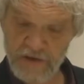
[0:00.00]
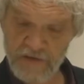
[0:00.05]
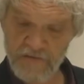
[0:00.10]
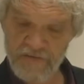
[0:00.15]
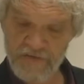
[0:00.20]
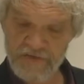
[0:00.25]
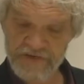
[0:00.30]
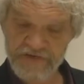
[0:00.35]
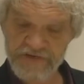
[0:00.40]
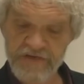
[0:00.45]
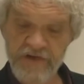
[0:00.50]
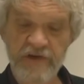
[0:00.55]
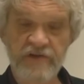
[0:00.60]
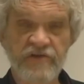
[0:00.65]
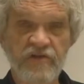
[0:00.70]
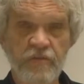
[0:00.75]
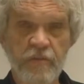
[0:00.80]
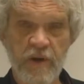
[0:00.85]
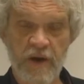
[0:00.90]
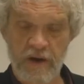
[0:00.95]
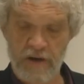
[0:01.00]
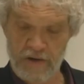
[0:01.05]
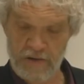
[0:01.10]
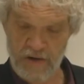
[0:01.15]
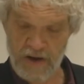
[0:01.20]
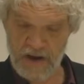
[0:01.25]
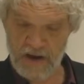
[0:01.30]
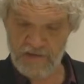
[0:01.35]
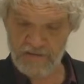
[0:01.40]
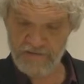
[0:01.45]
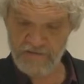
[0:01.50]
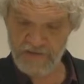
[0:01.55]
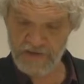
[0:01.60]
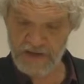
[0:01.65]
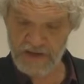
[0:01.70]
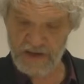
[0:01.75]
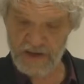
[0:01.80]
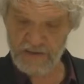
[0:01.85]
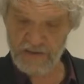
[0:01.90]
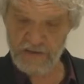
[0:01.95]
of the 6th paragraph,
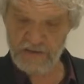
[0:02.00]
again,